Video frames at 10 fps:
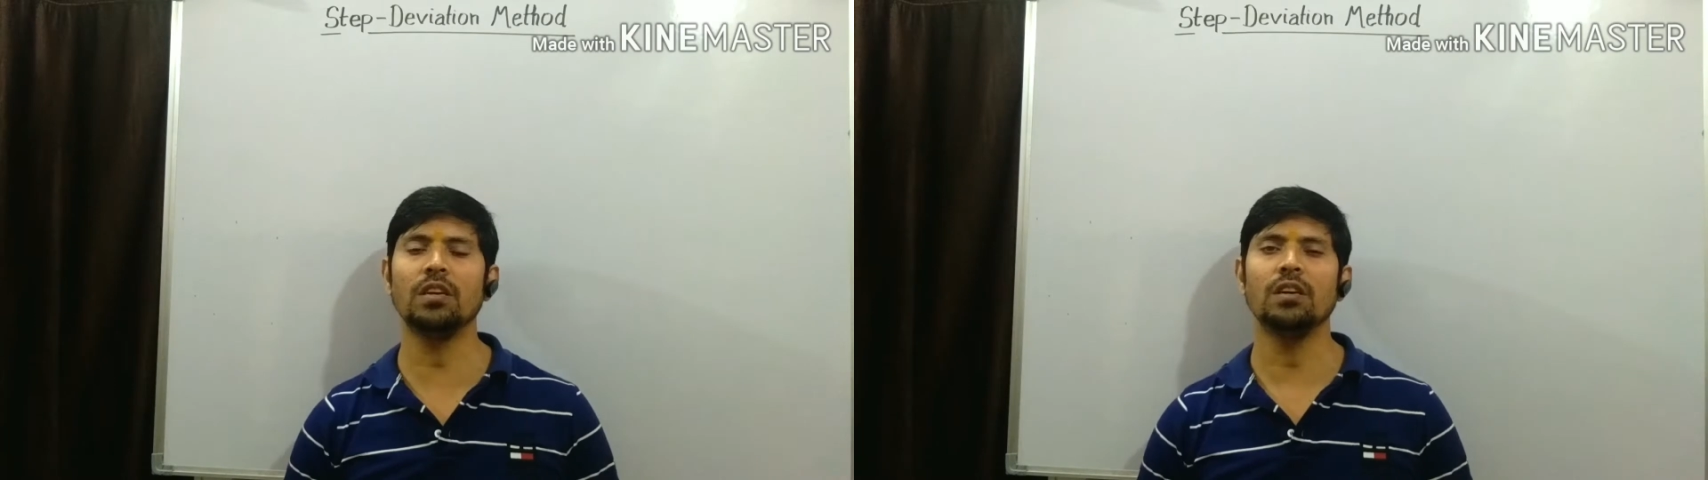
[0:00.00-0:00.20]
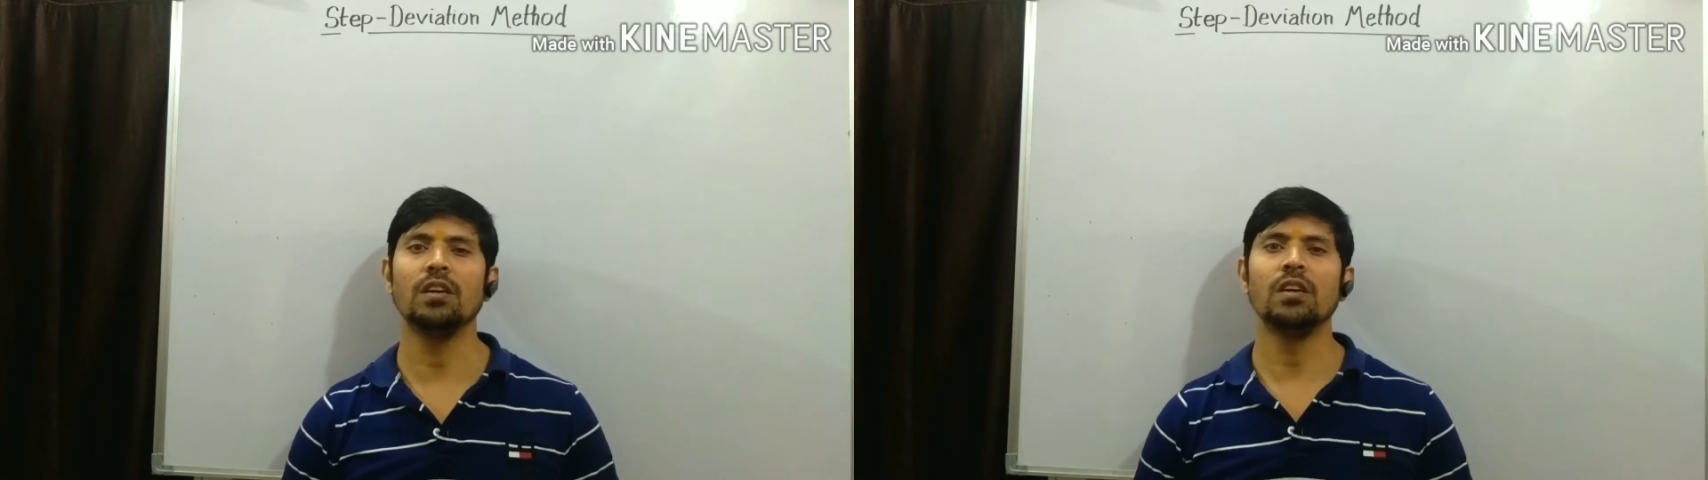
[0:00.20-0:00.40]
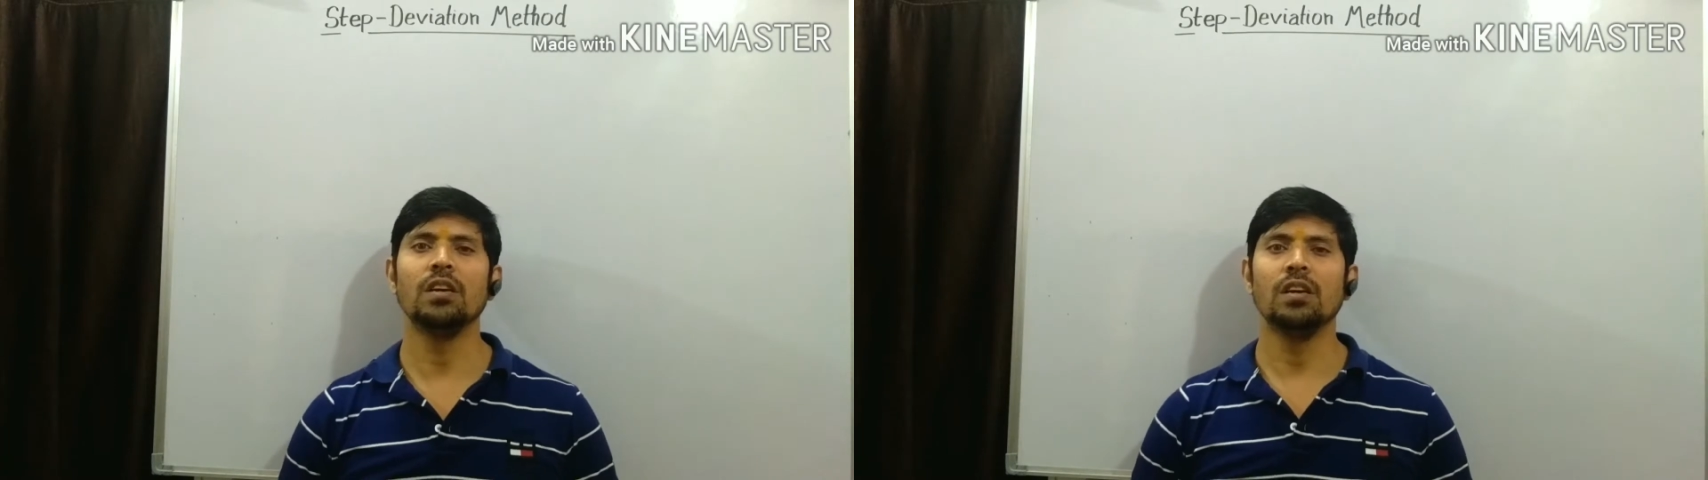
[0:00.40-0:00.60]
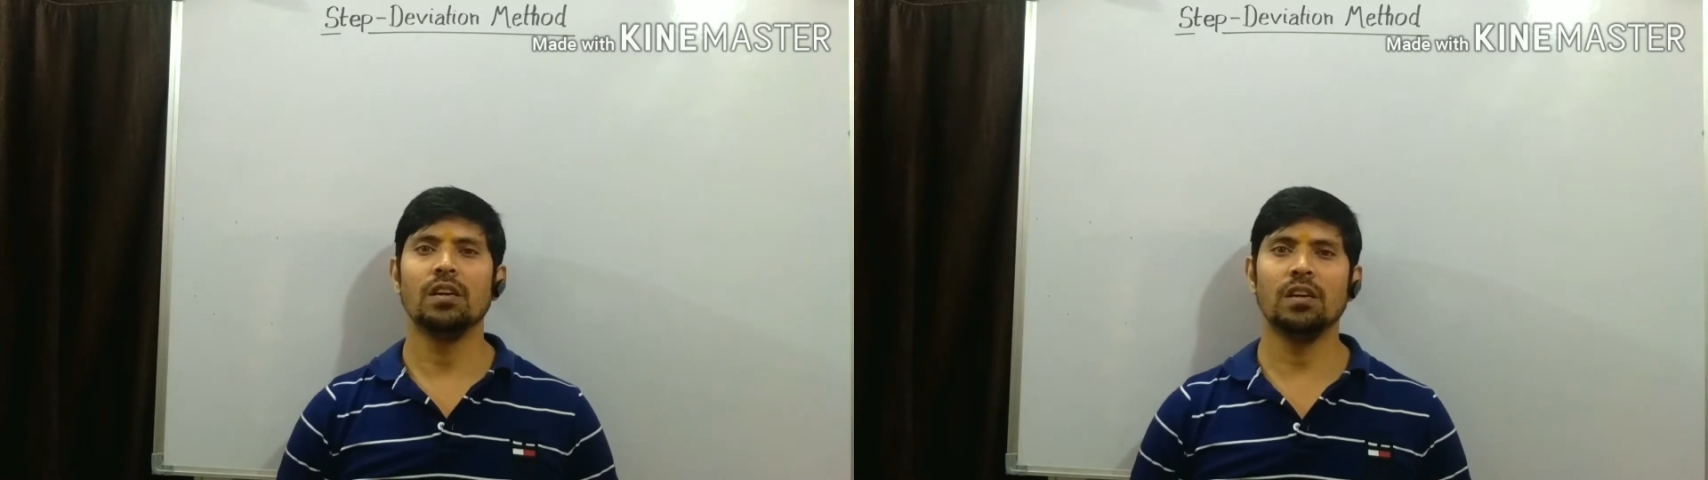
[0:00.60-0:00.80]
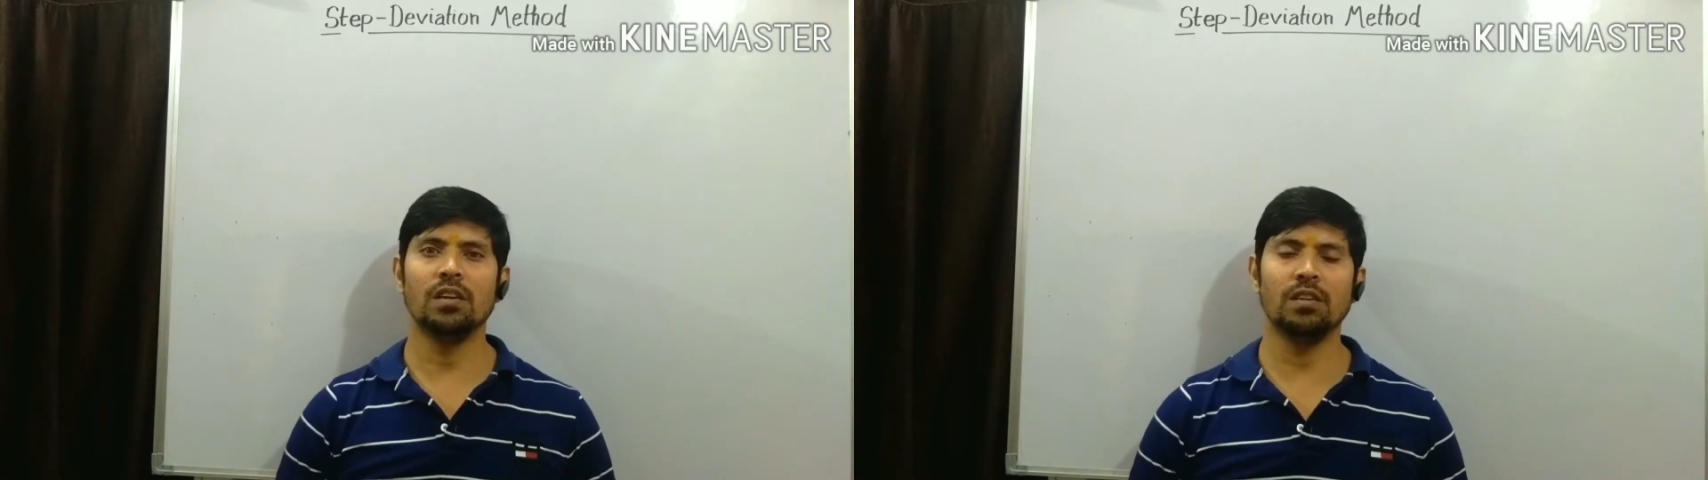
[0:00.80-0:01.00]
the
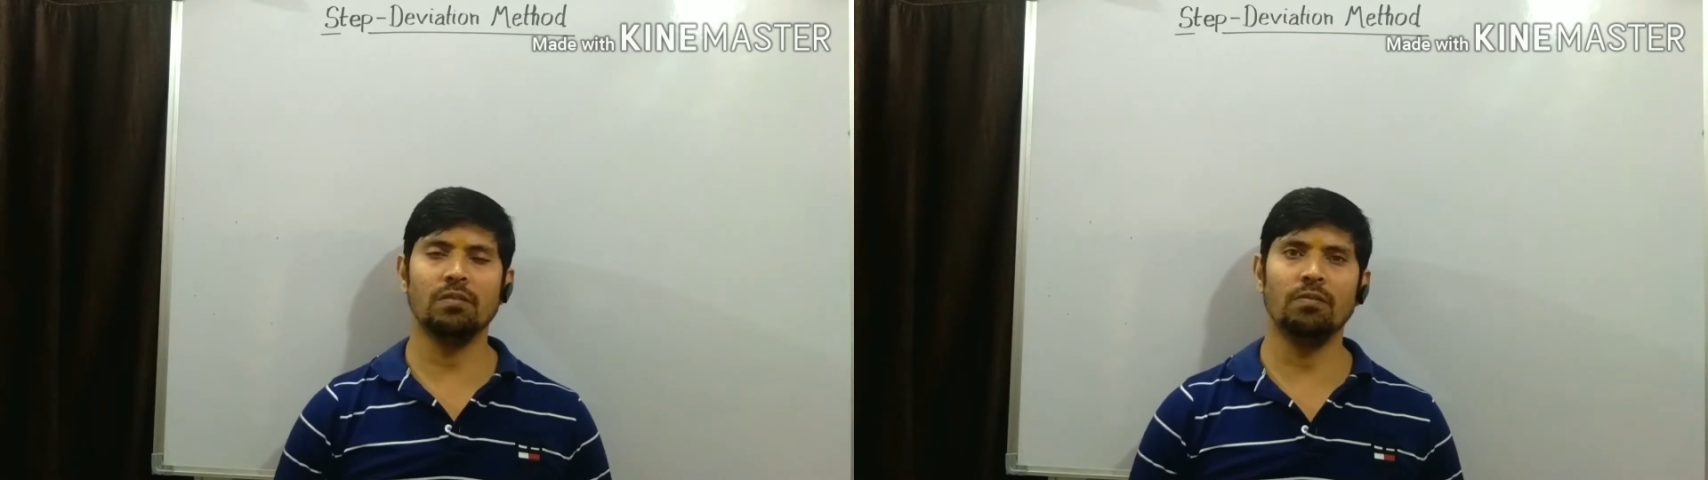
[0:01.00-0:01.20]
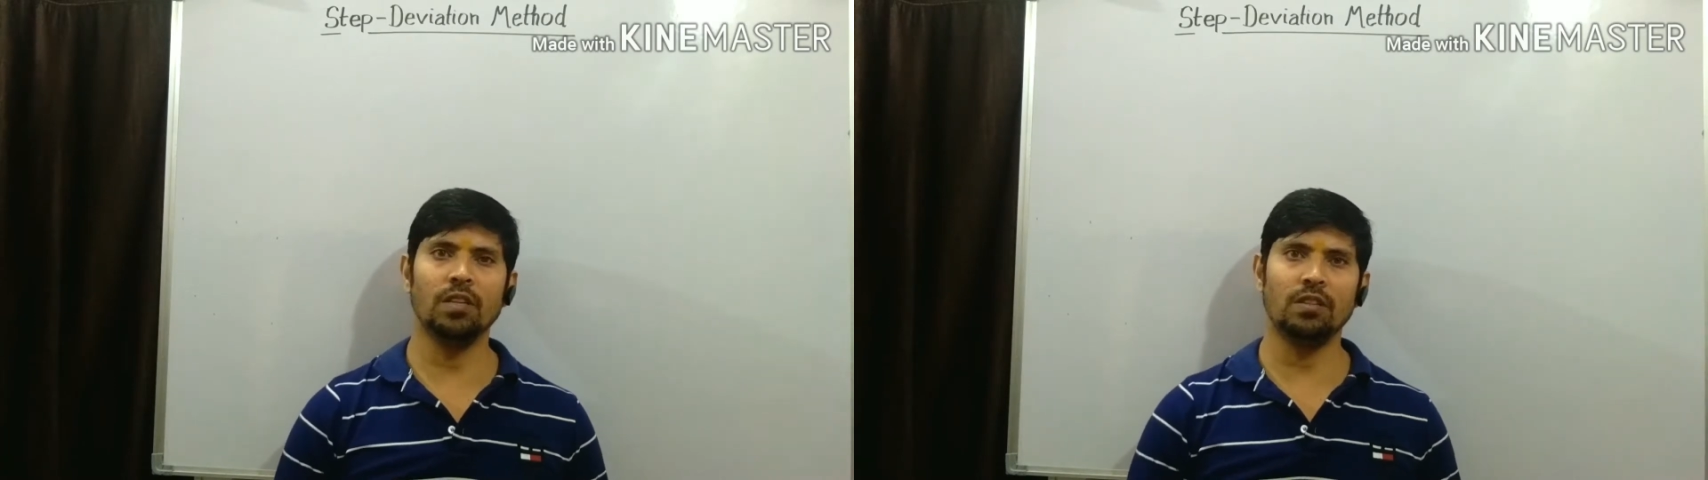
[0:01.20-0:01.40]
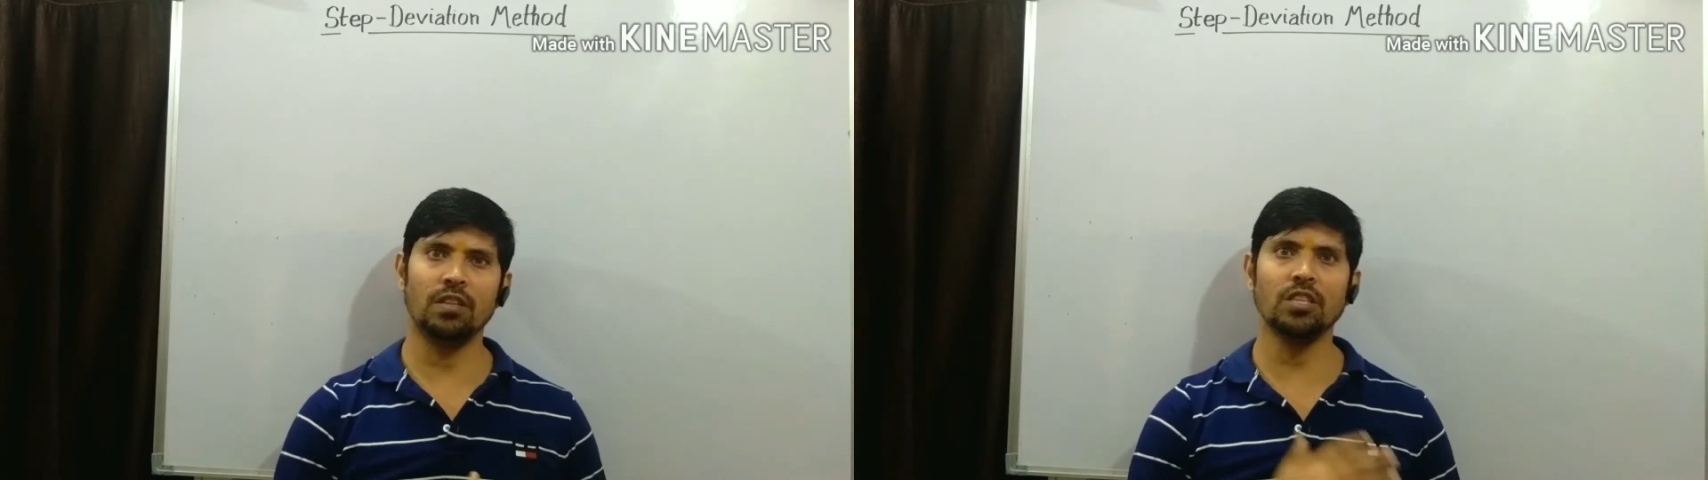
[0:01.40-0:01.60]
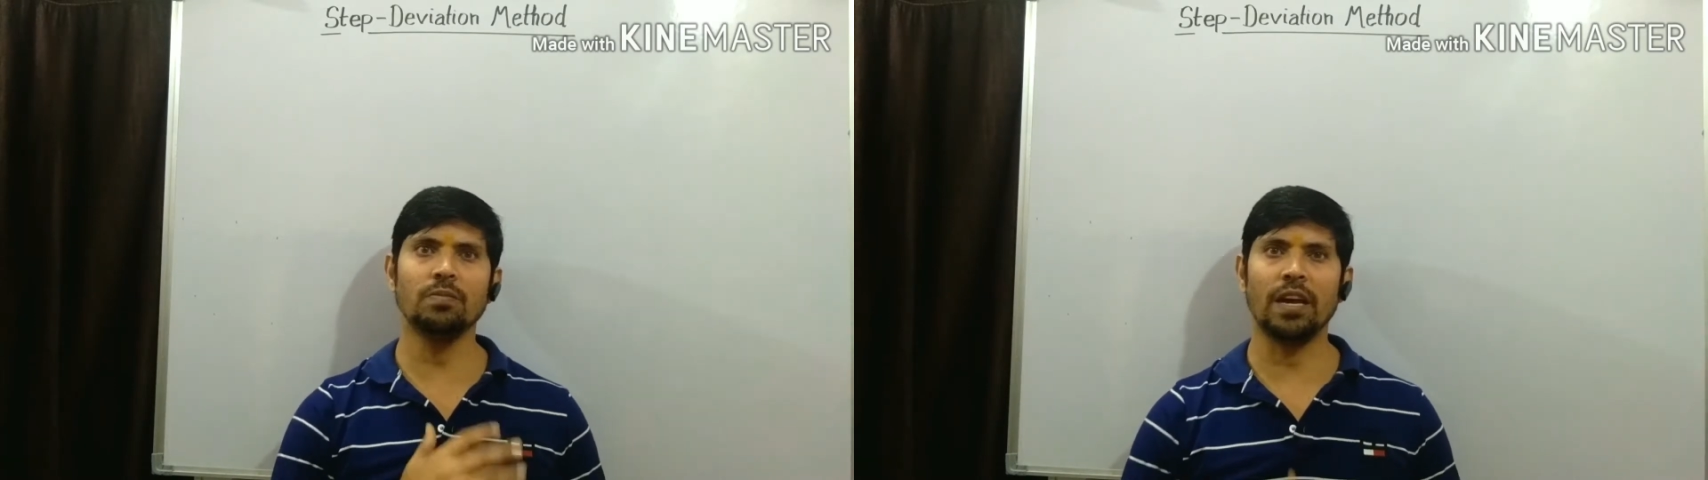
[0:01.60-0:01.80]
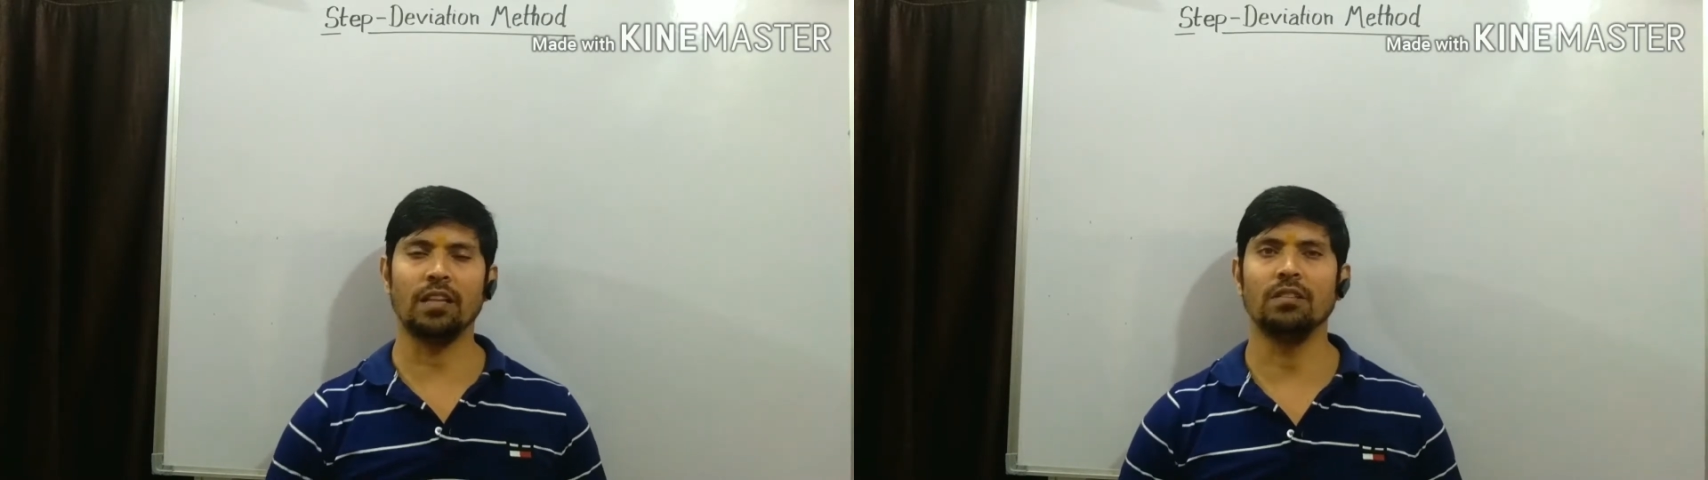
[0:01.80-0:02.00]
with this
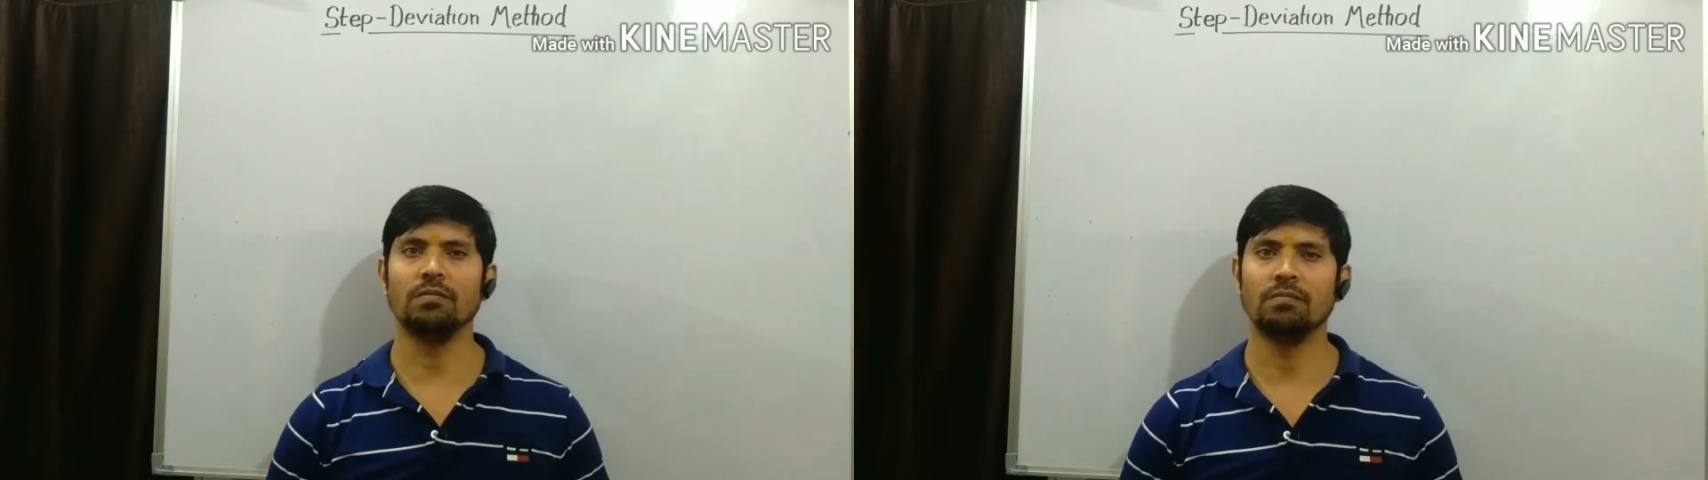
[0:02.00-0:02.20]
method?